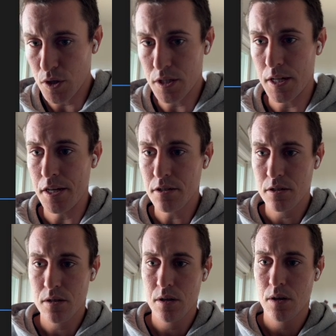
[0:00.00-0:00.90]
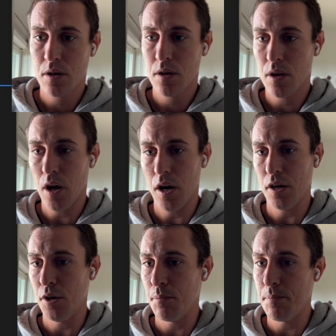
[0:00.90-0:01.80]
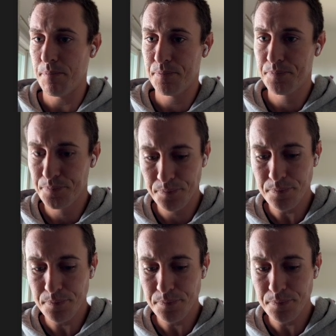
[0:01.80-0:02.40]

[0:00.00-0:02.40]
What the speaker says: so that's nice. Um,